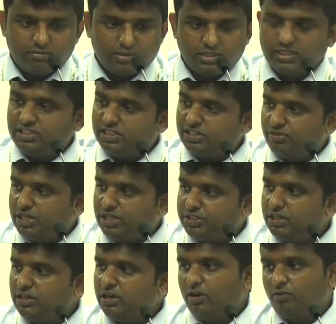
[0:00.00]

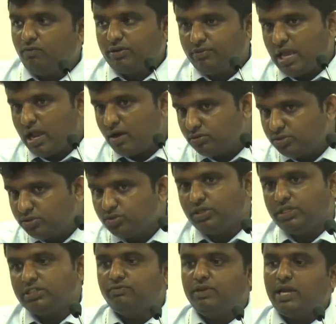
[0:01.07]
concentration, what we have to do
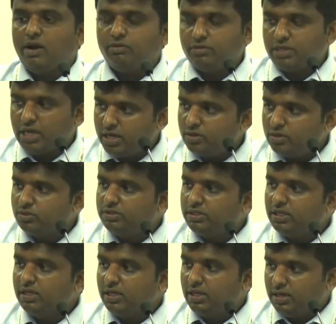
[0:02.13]
is we have to dilute the
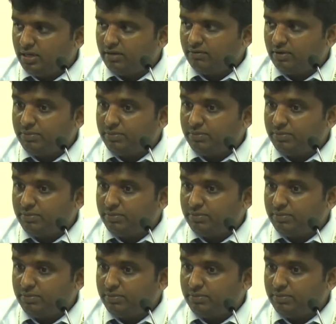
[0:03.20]
level.